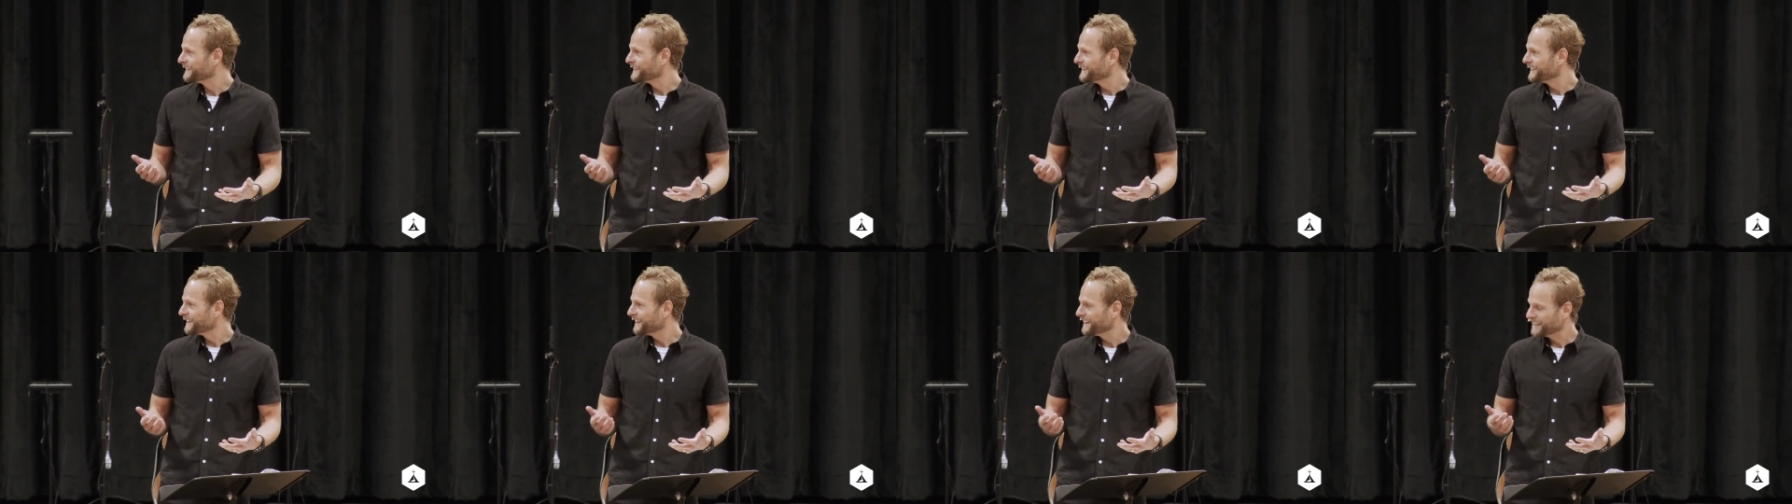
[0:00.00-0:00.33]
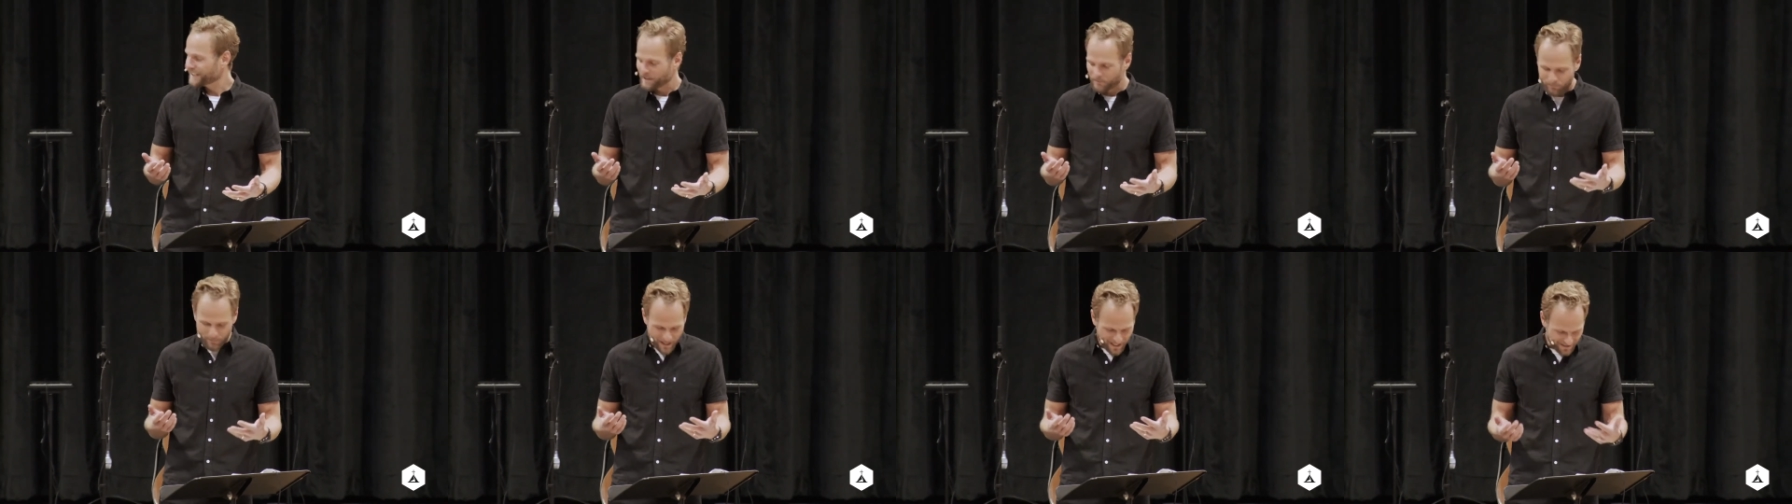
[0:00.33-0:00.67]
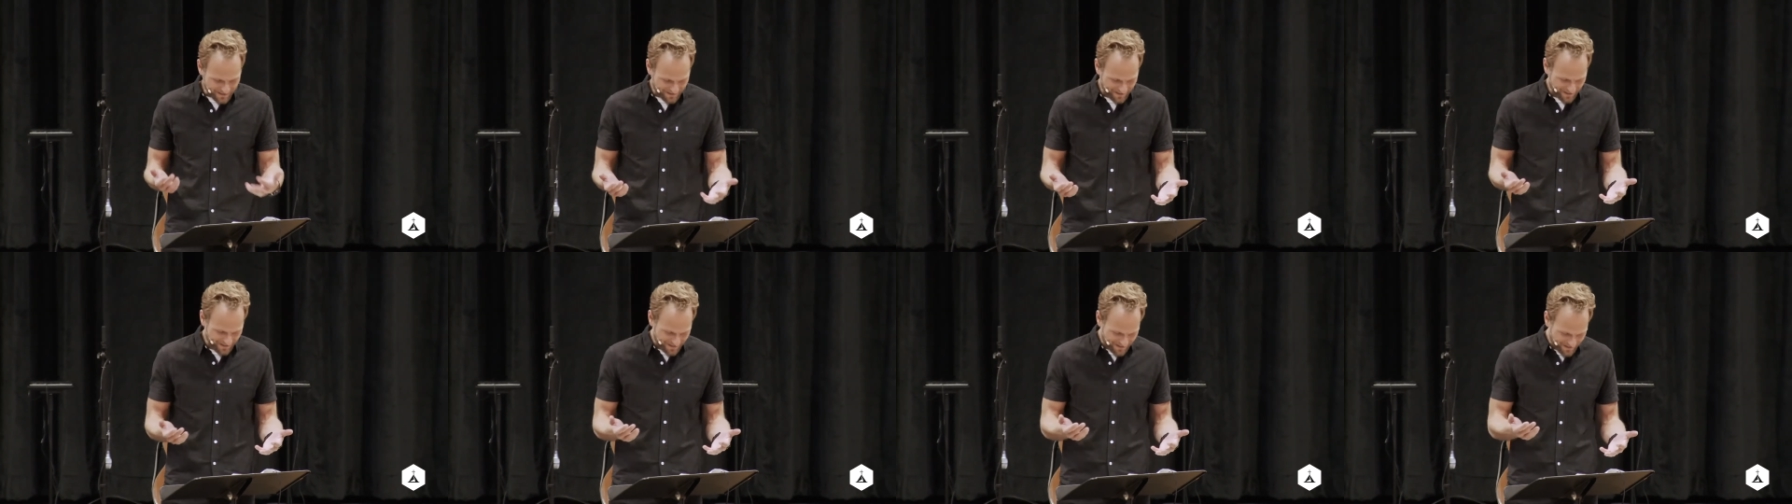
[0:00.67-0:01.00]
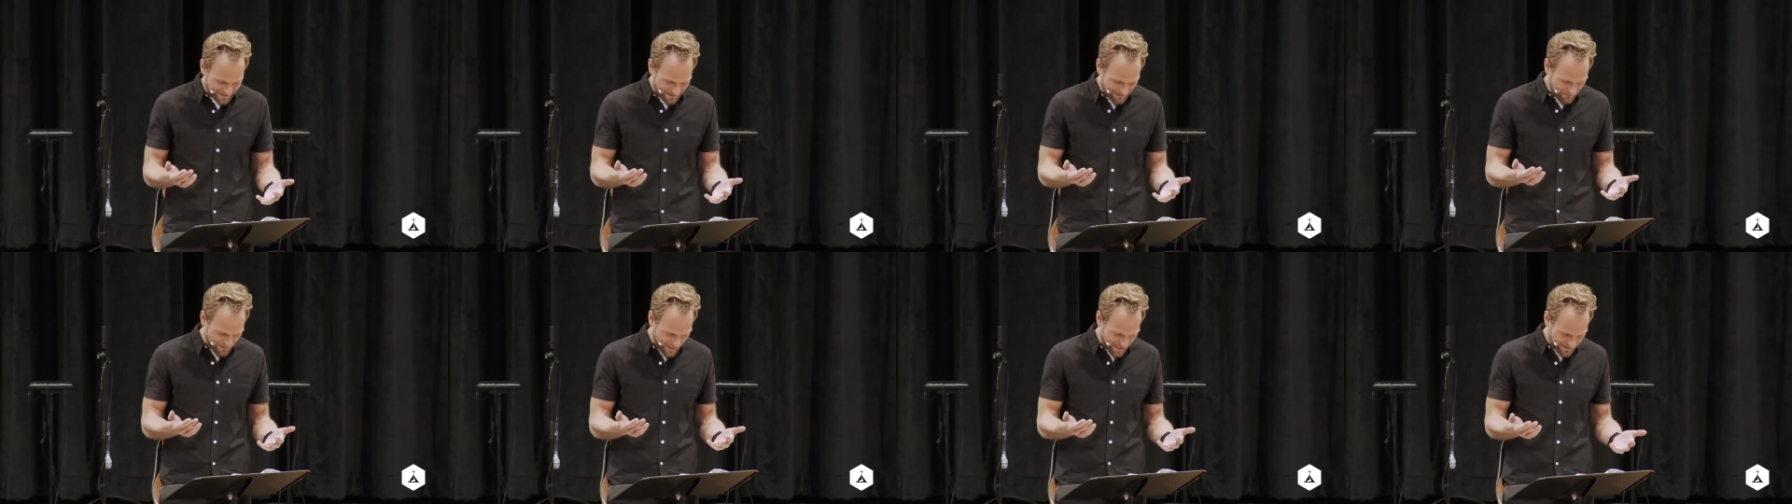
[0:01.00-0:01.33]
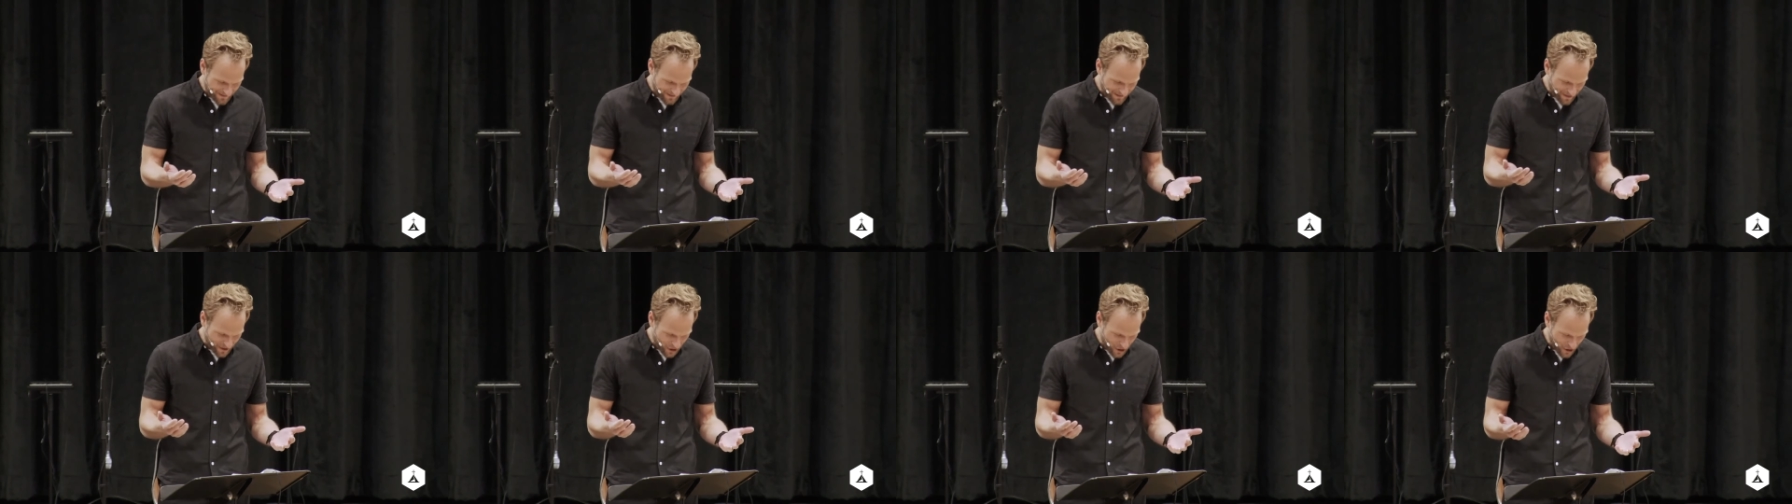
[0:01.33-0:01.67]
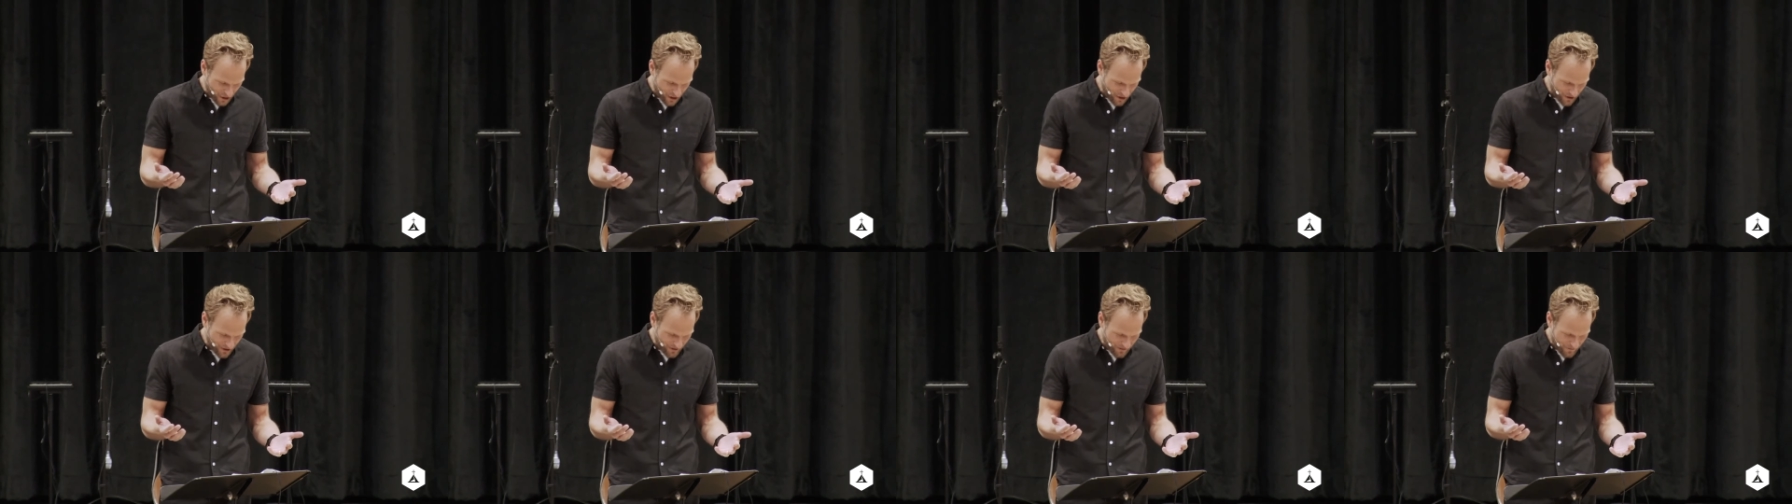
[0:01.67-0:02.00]
And he makes it, he makes it
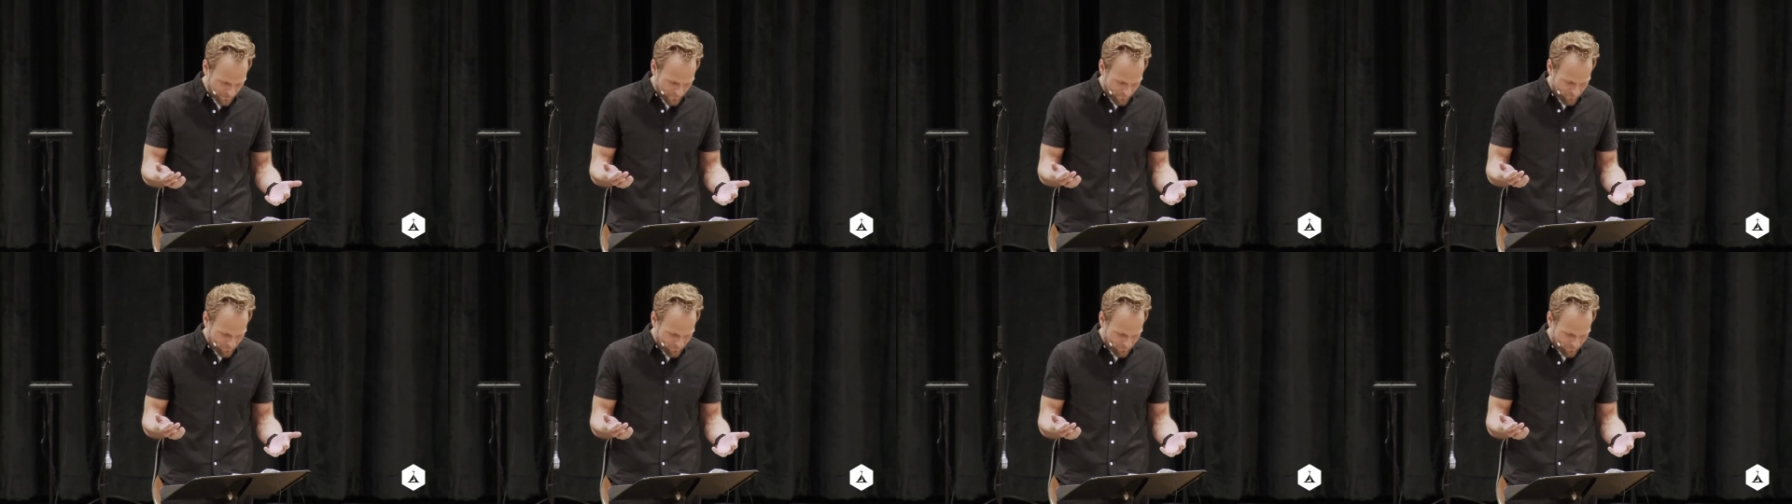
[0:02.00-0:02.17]
good.